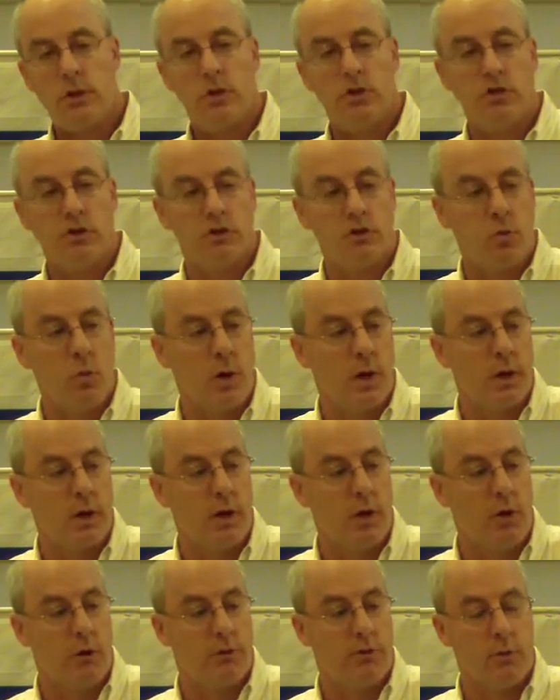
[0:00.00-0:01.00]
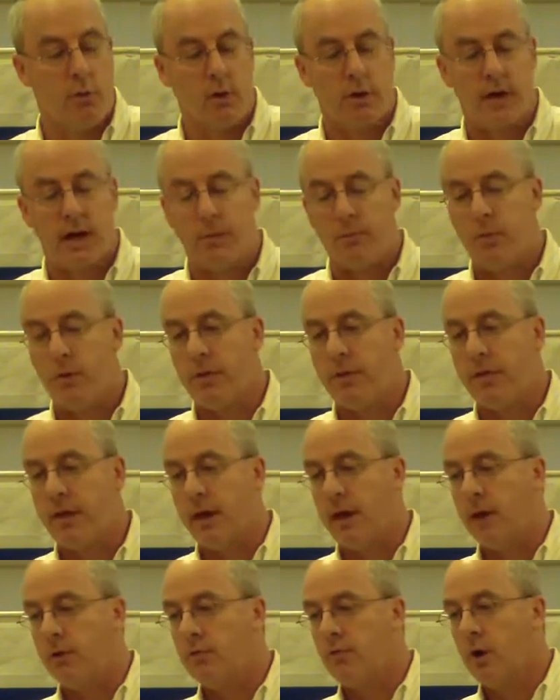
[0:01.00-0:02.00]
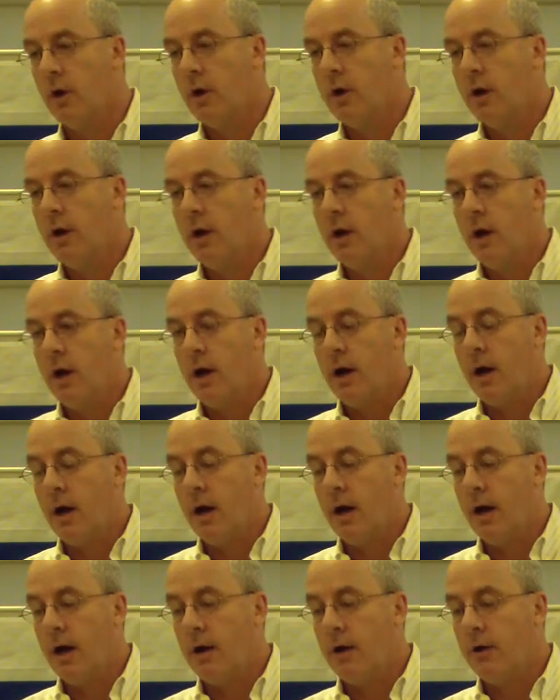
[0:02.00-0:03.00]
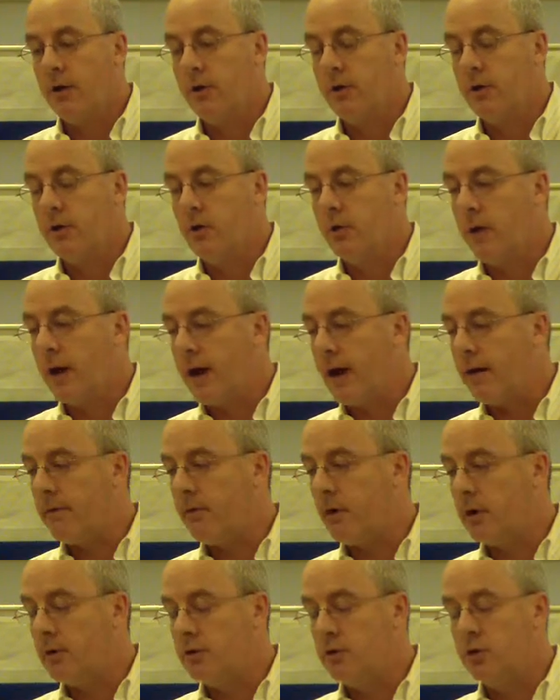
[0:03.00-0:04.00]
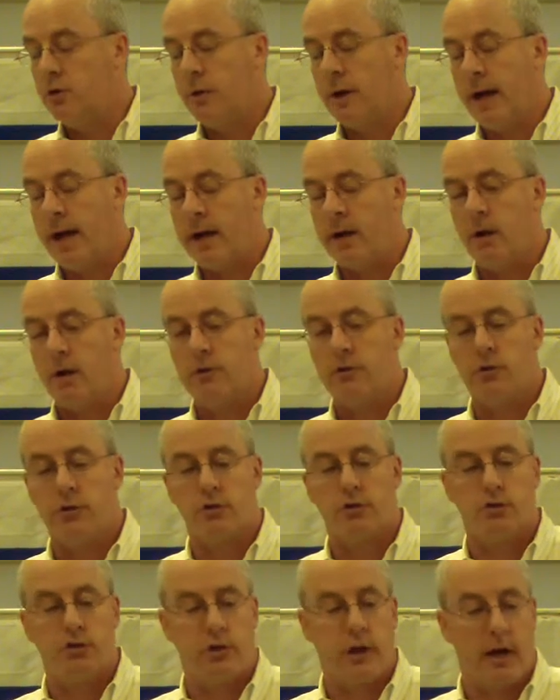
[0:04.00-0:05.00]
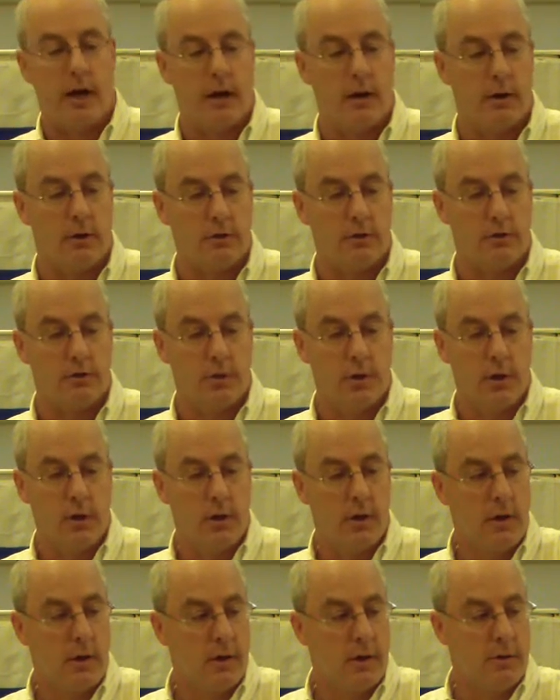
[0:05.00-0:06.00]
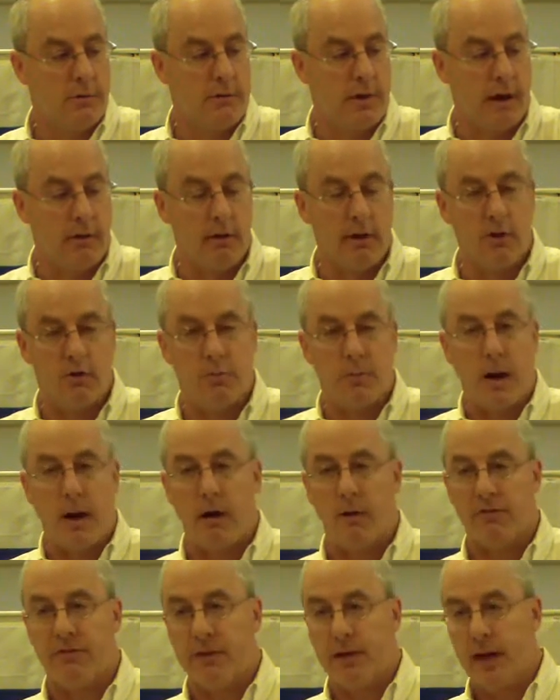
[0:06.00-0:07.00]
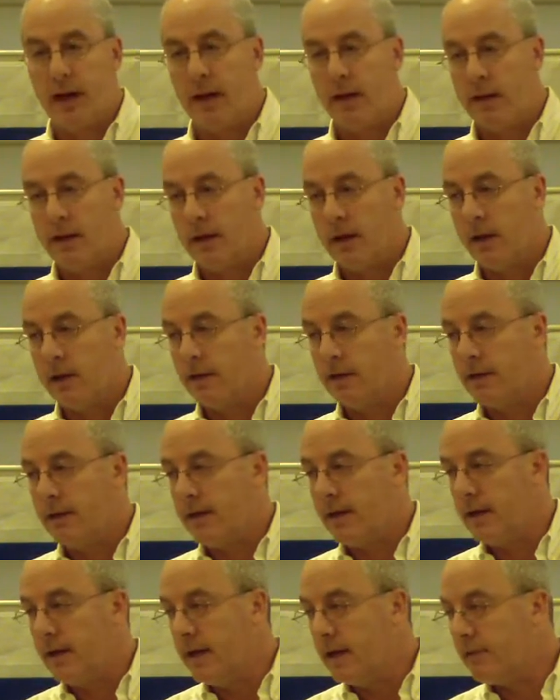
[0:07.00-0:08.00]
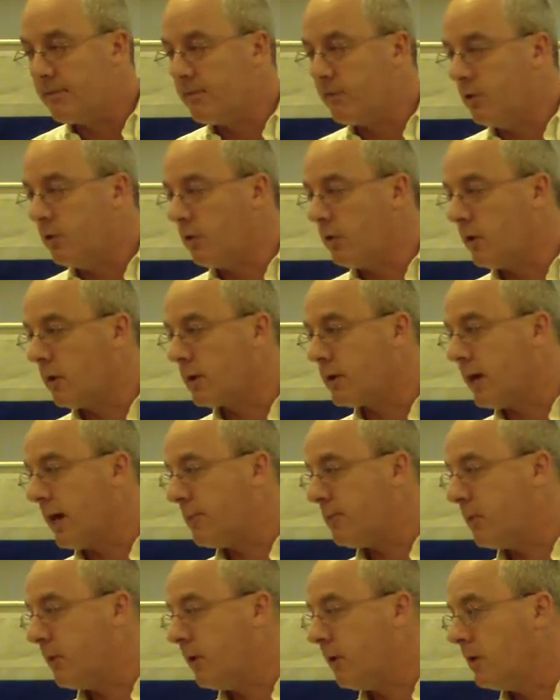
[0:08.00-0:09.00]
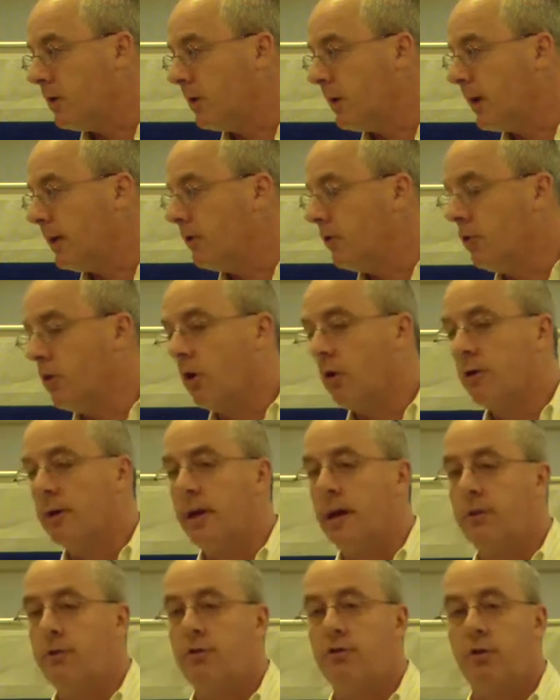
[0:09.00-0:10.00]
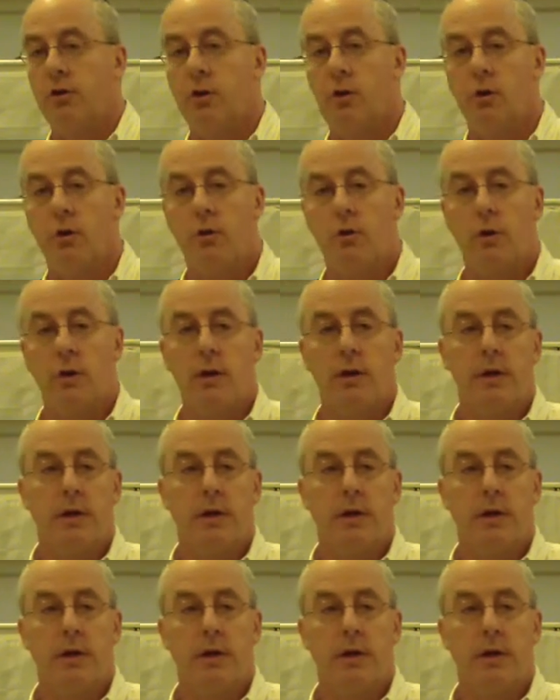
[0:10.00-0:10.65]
Just want to go through a couple things. Uh, you have on you had on your chairs various paraphernalia. If you are a couple and you don't need two,